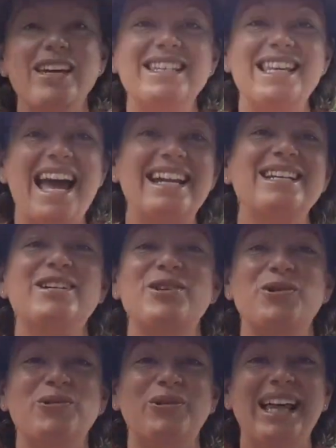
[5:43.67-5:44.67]
this handy
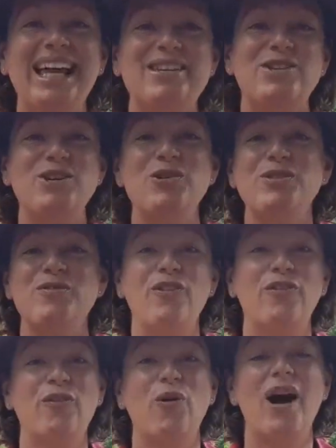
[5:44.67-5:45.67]
tool is
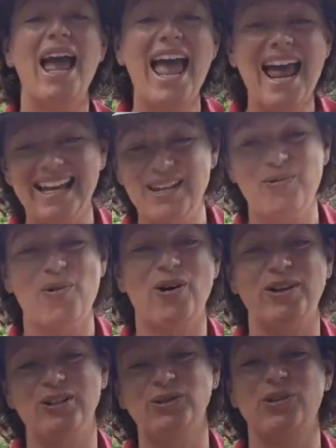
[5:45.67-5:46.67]
useful for
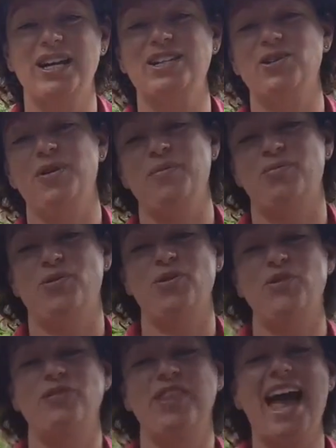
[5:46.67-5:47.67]
anyone looking to
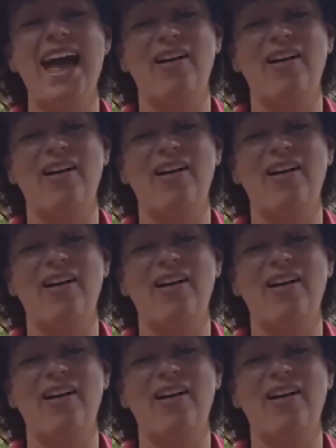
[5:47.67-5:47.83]
improve the